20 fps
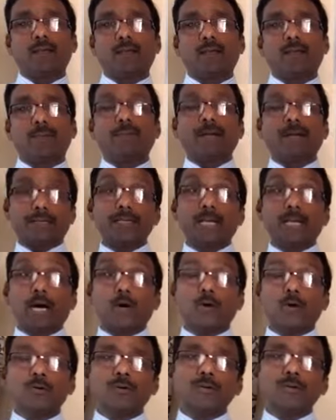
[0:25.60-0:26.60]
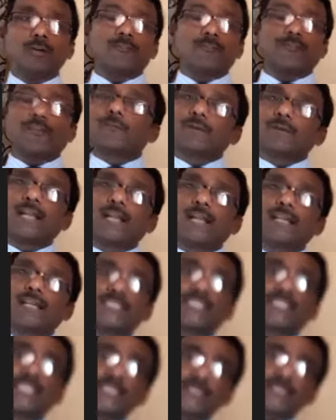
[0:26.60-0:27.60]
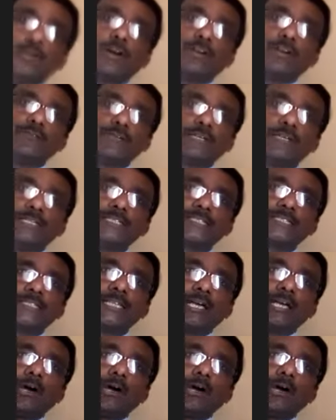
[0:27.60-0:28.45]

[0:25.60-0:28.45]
But now, from class 6 onwards,